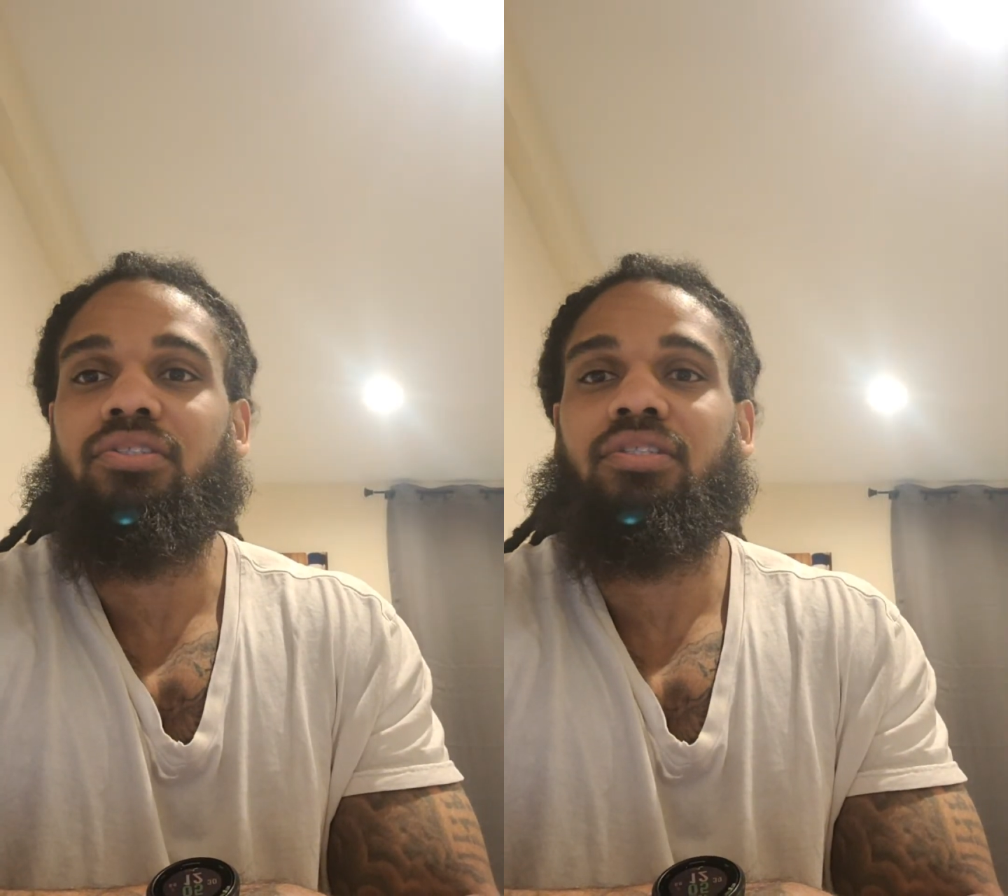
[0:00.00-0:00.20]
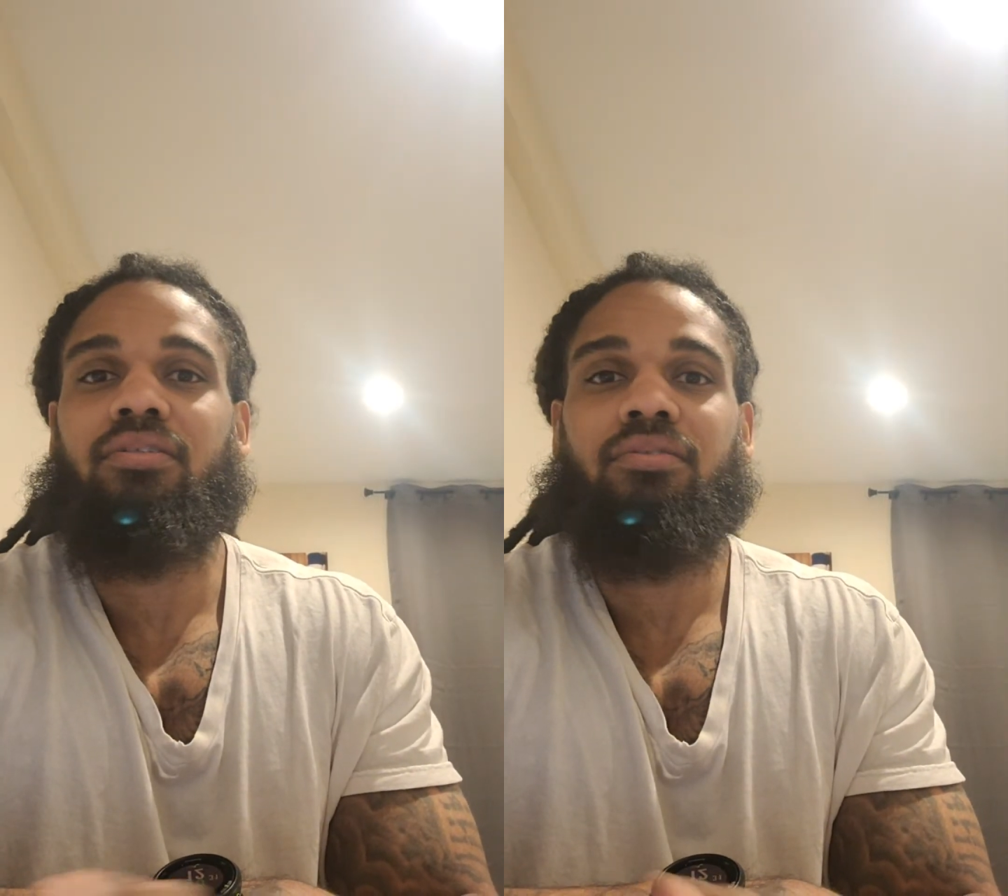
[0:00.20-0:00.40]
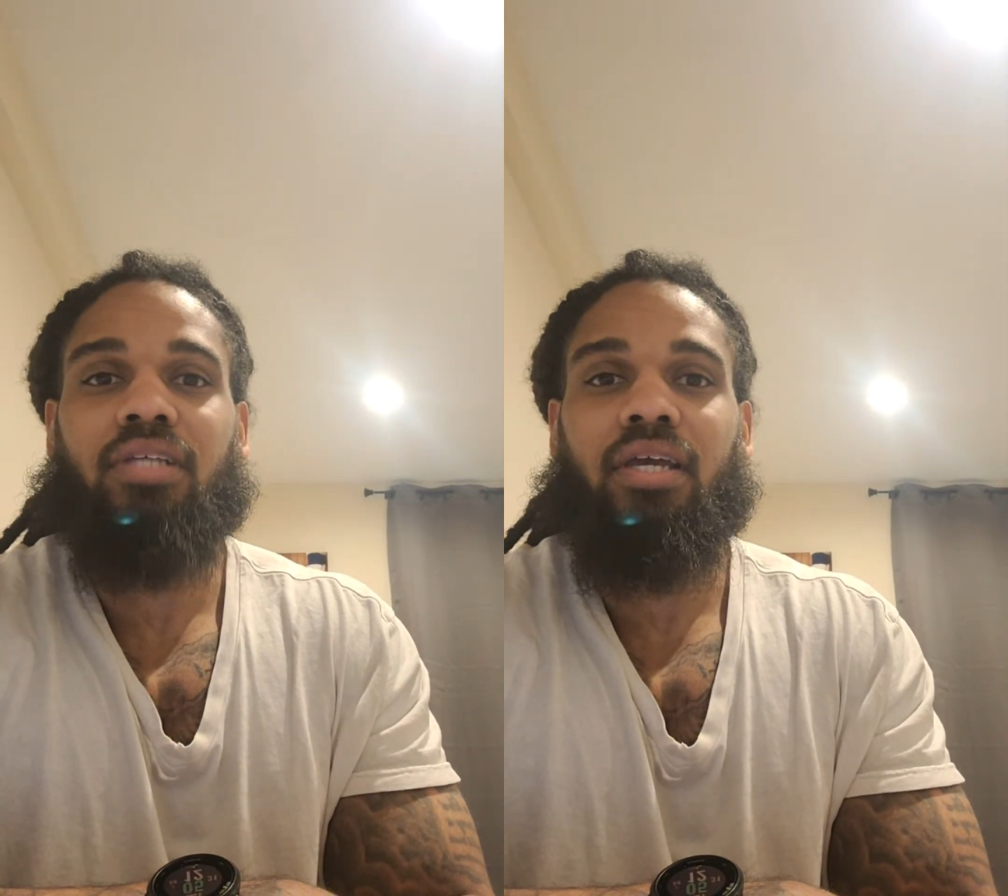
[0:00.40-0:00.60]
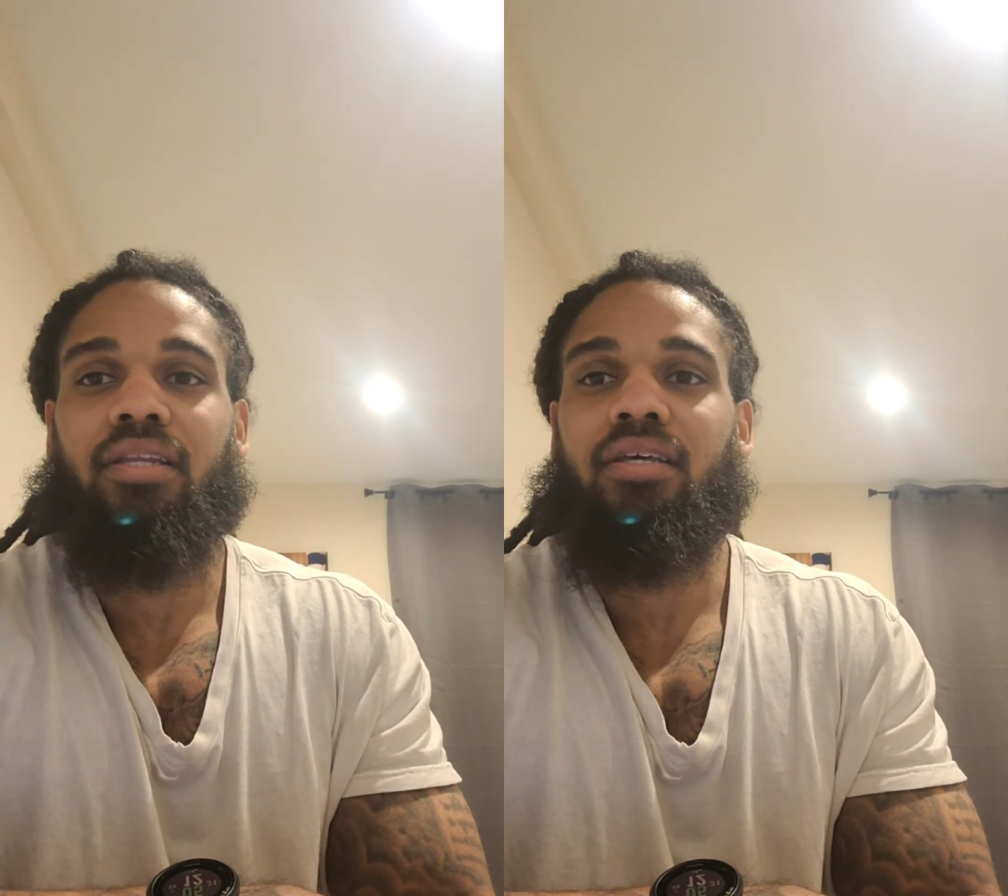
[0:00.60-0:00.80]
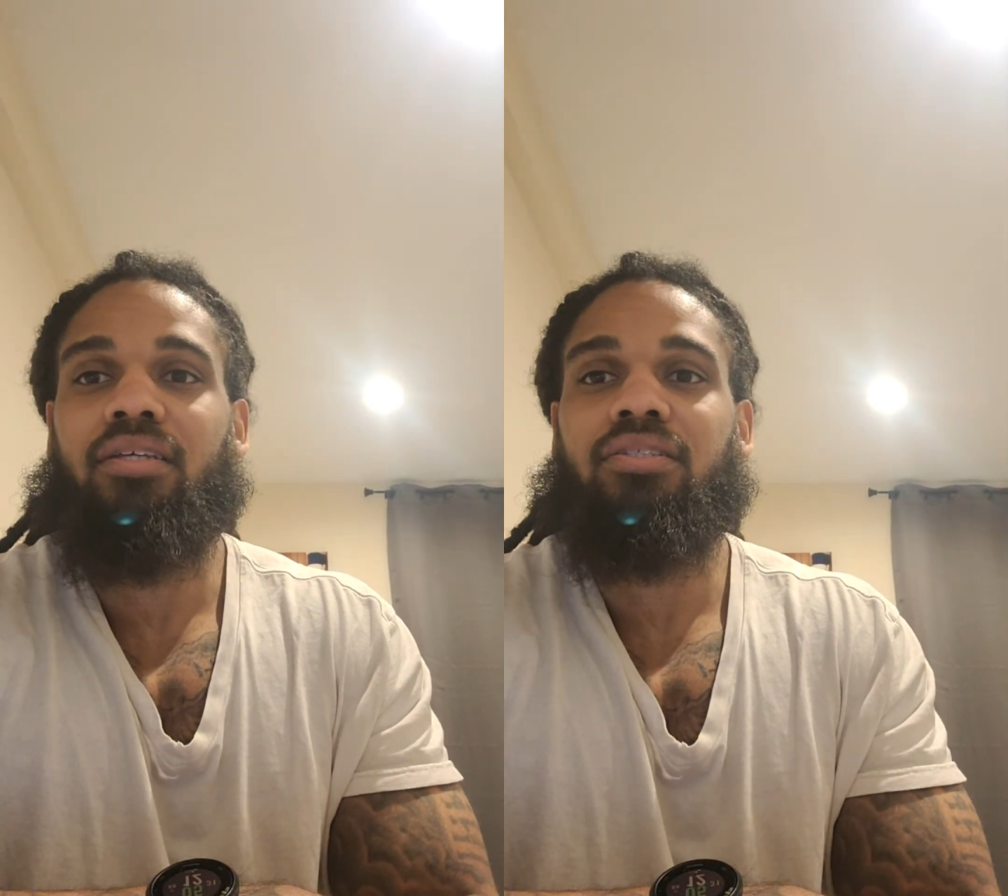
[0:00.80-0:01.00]
things like
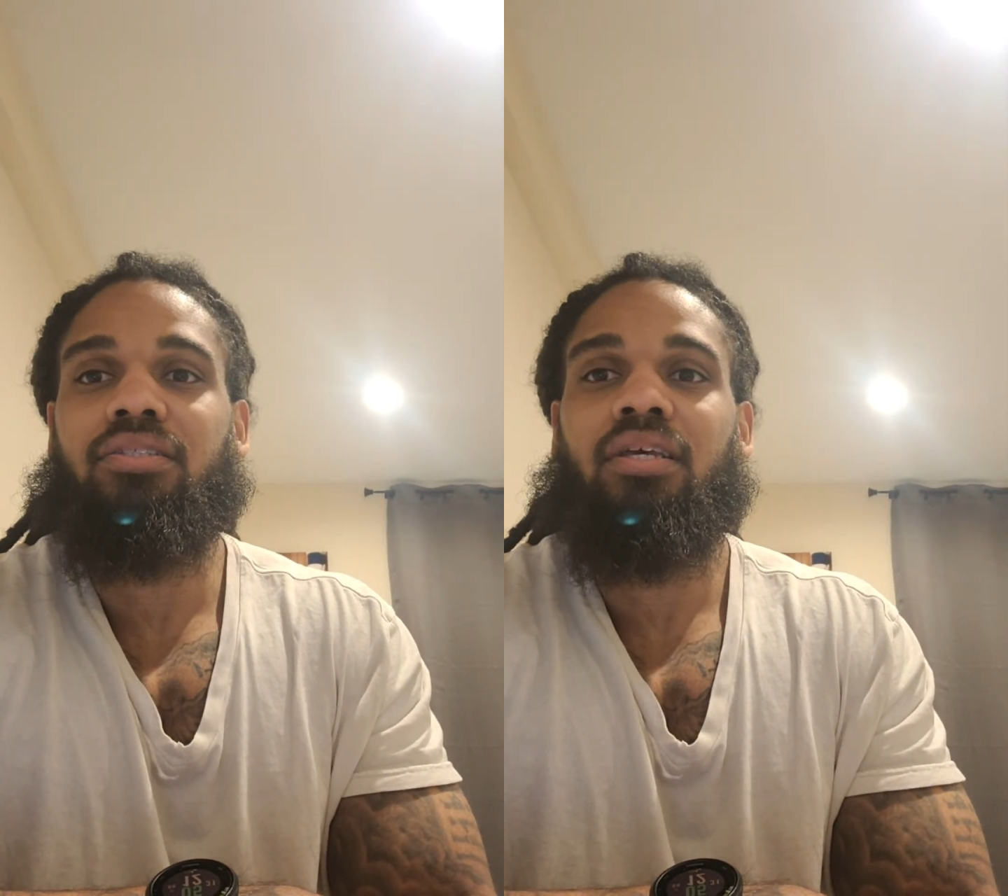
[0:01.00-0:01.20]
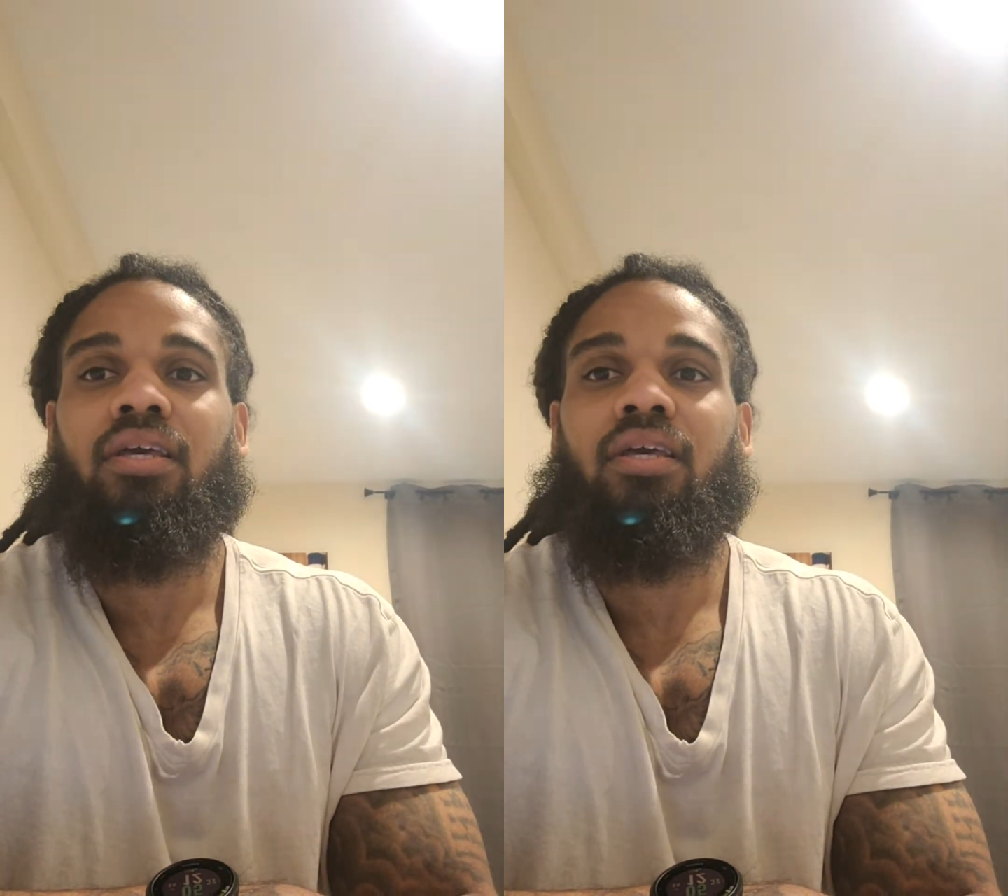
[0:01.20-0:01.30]
this,